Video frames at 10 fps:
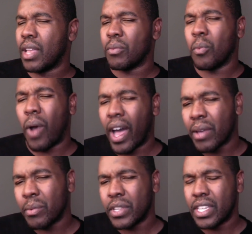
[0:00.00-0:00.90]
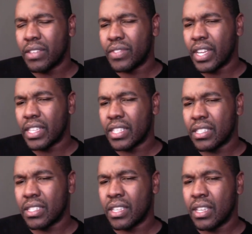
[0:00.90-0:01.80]
why would he have done
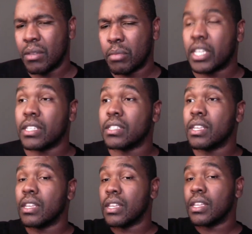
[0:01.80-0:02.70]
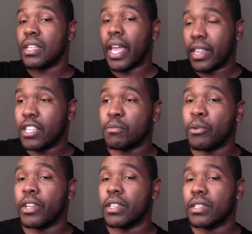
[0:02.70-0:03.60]
this? Because at this
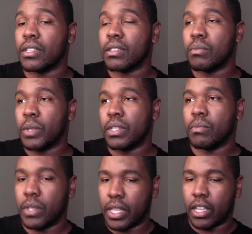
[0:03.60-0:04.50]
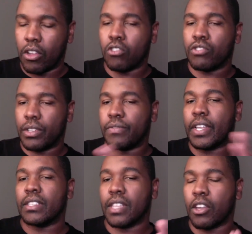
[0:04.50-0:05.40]
point, when like the Ultron
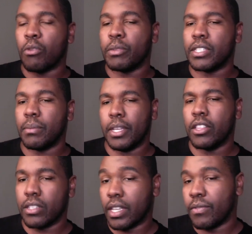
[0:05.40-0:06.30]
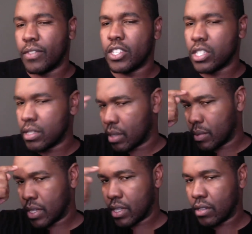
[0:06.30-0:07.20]
face like opens up, it looks like Vision, like
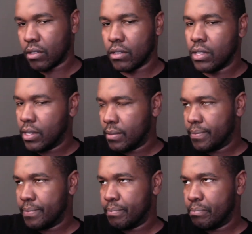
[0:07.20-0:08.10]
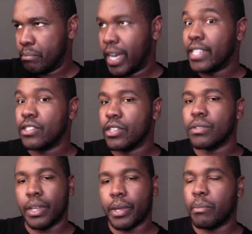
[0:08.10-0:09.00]
with the little Mind Stone.
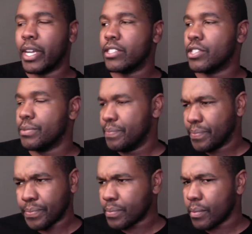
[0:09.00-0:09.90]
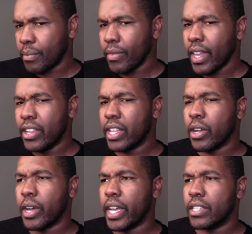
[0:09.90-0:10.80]
There we go, Mind Stone. And you're like,
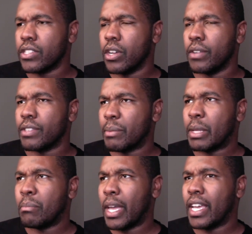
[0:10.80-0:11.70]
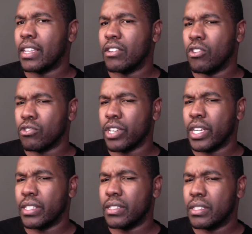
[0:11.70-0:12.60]
okay, so if somebody made
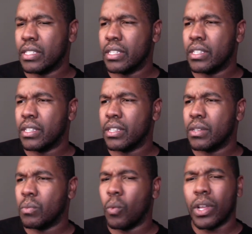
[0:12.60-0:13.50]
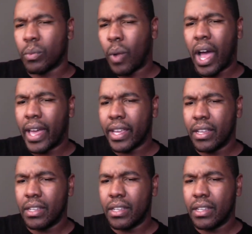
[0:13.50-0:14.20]
Ultron, one, why?